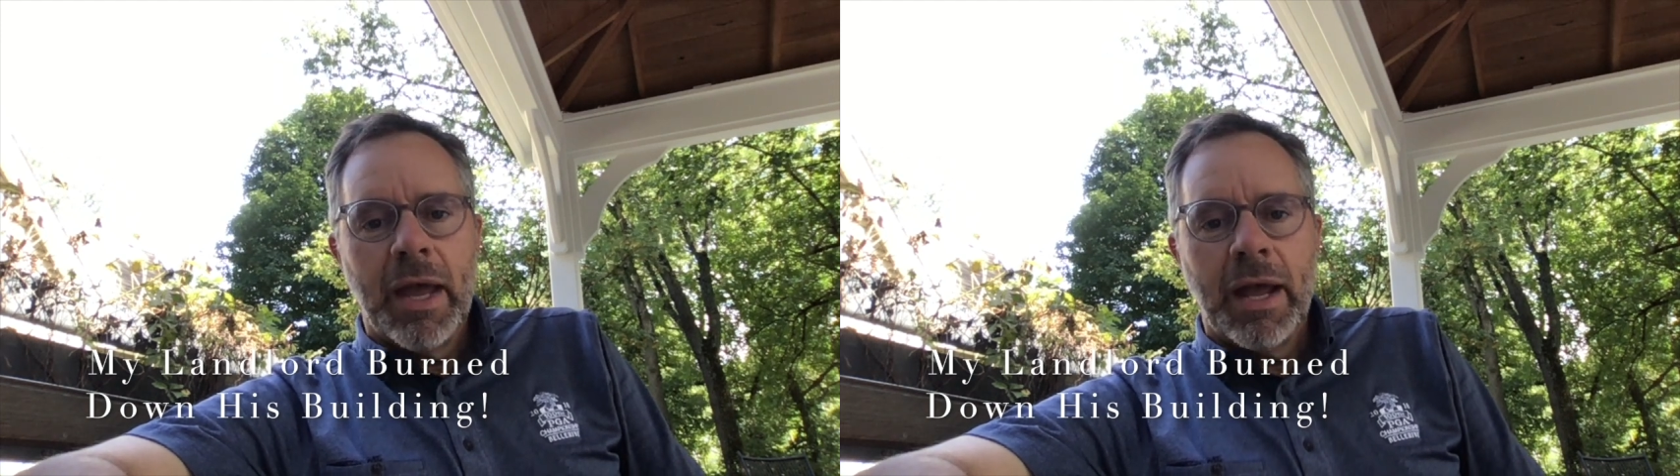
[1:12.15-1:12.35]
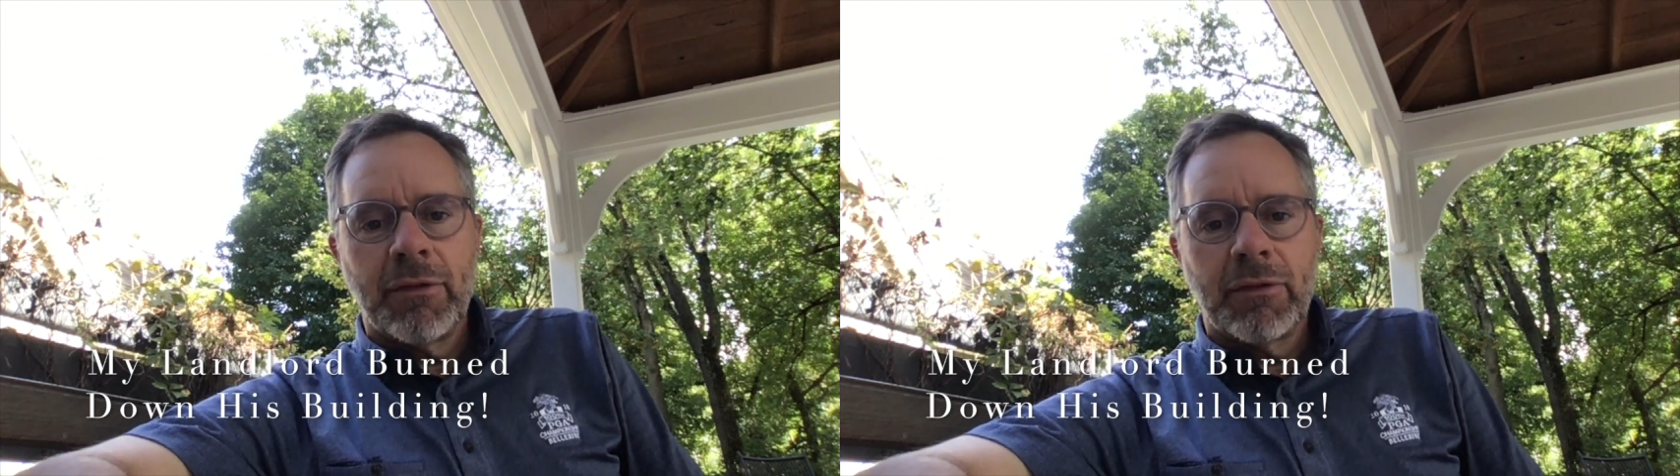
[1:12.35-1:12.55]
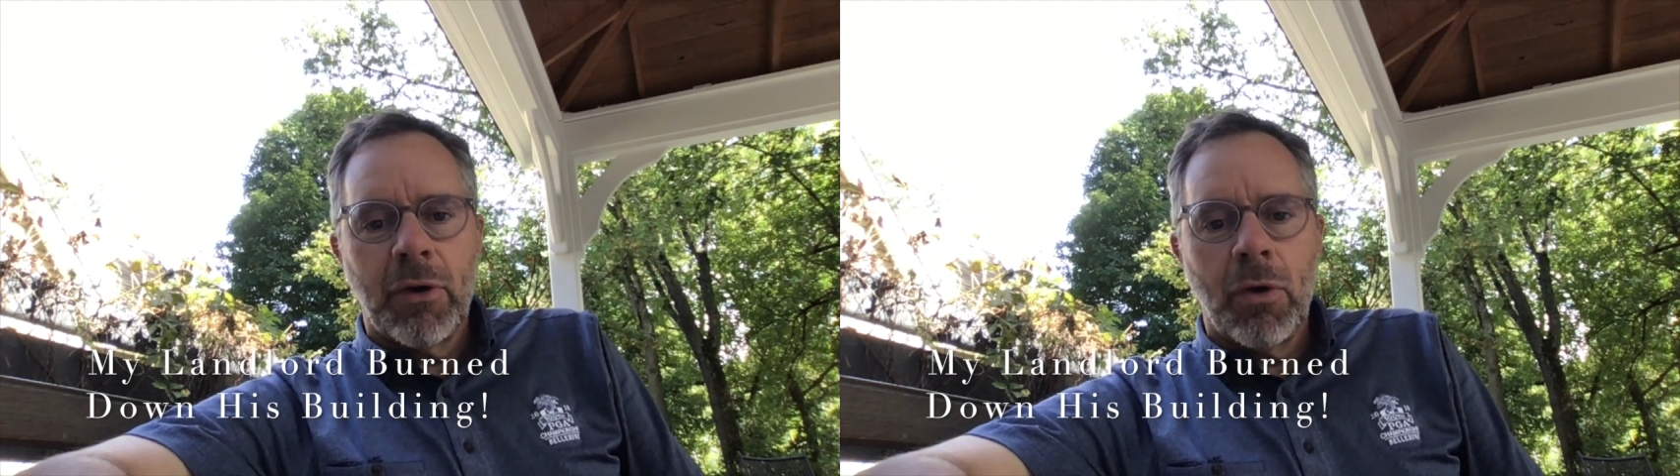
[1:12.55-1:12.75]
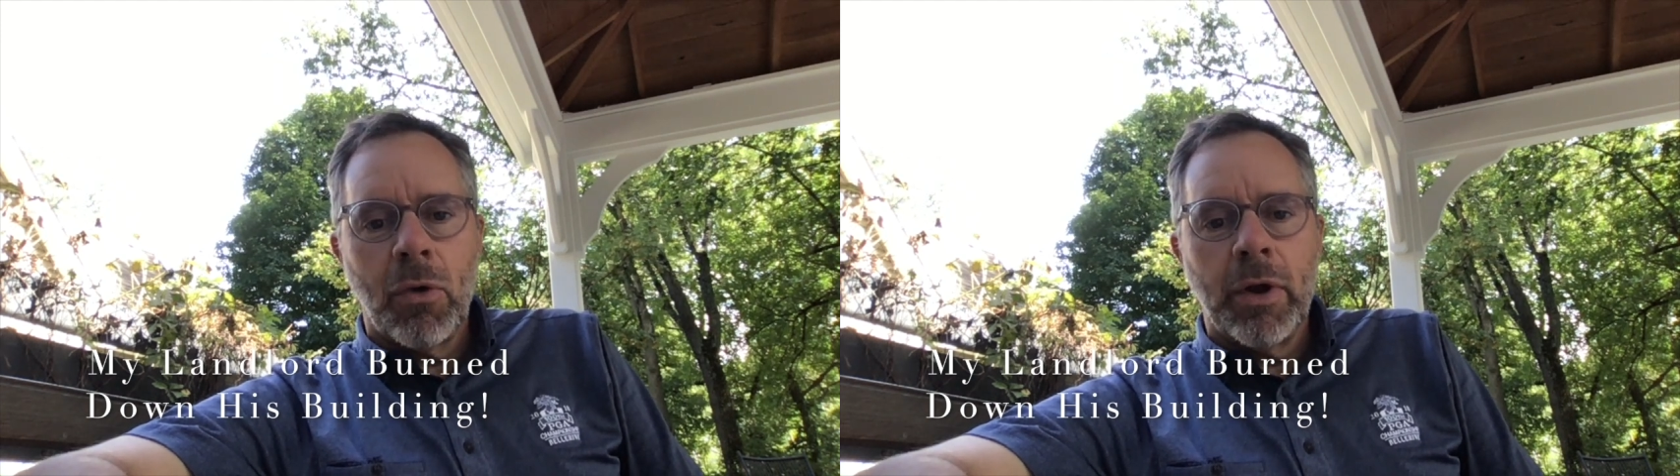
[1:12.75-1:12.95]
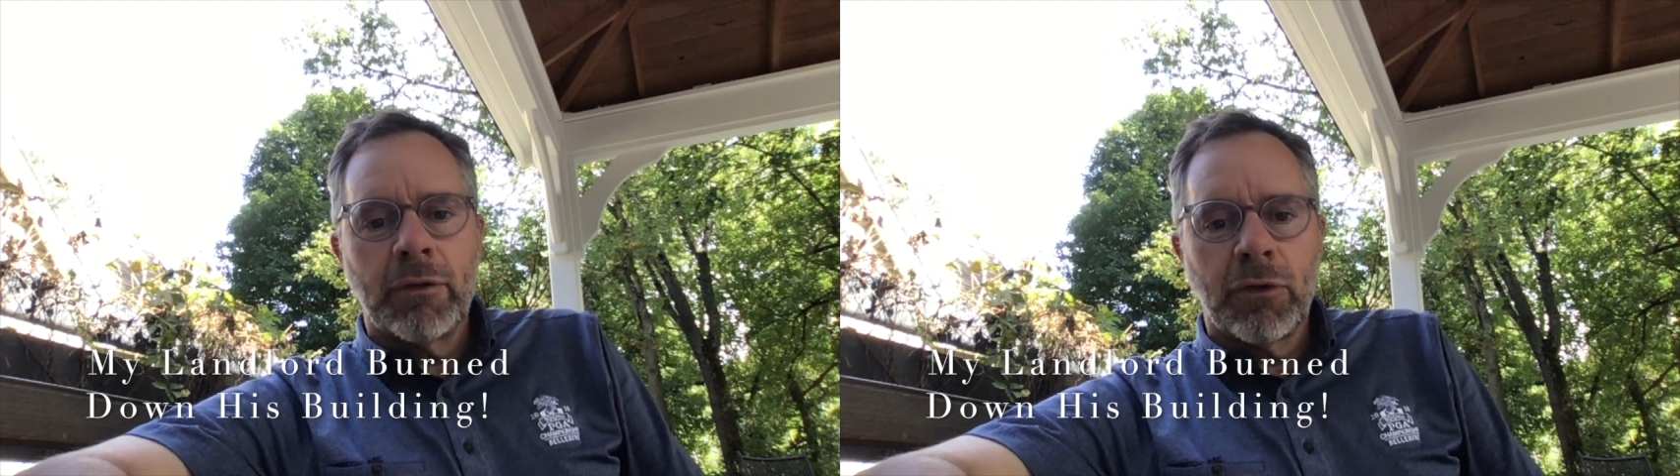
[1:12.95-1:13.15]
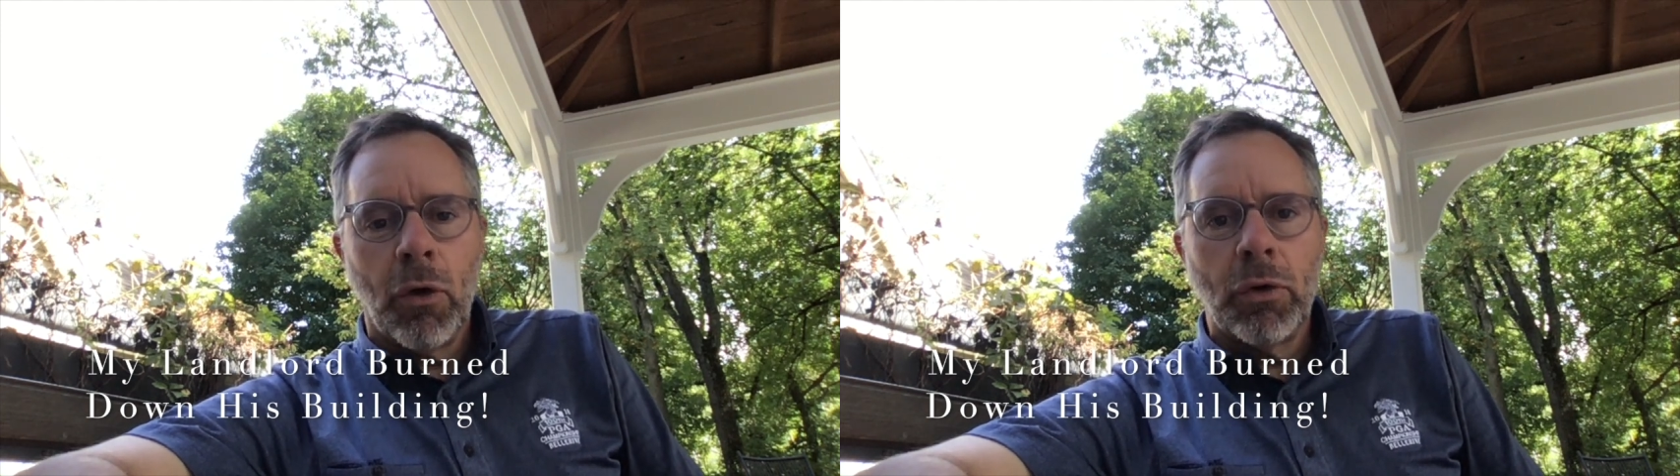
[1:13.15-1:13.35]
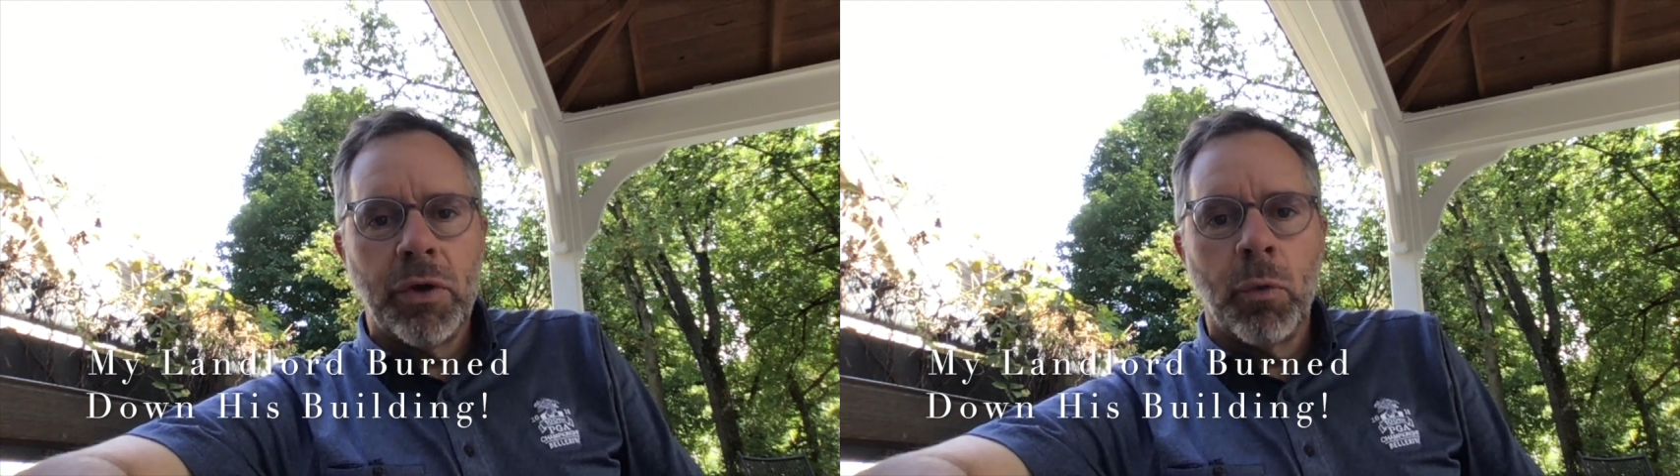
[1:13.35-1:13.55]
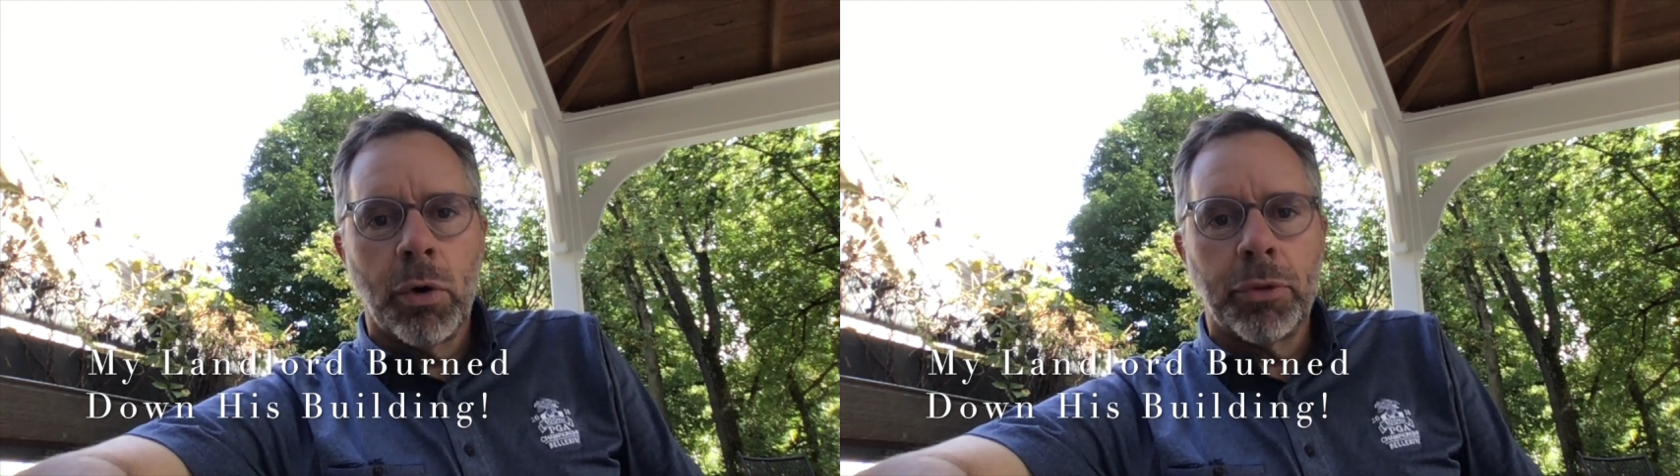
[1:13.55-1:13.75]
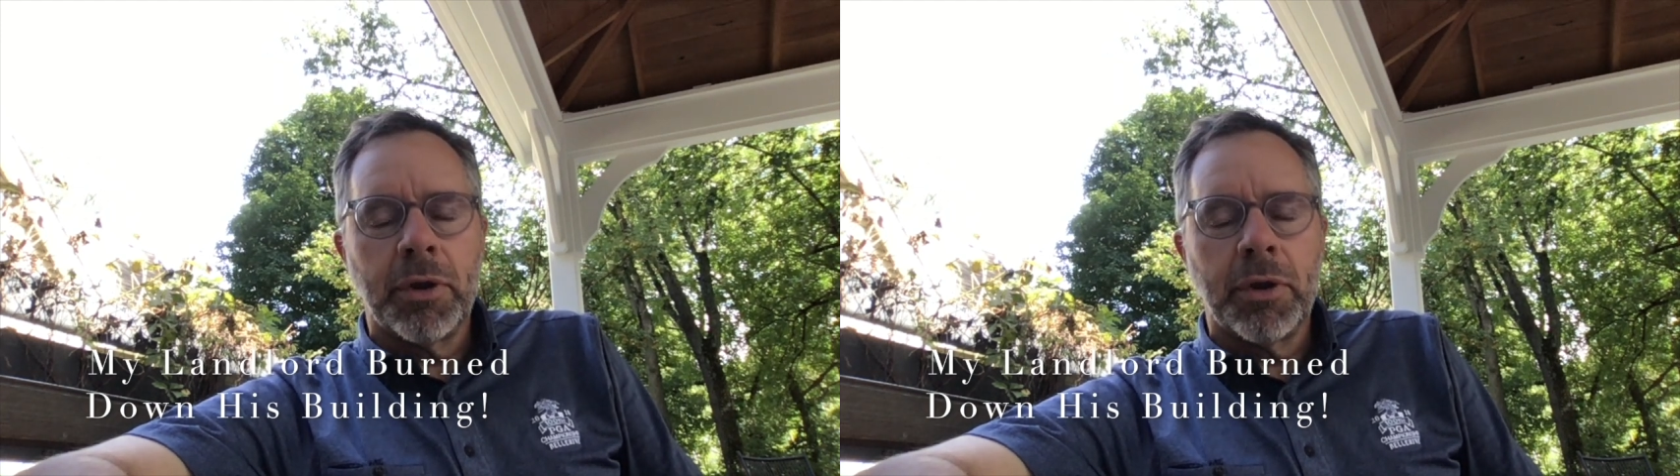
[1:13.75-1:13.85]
And so it's totally worth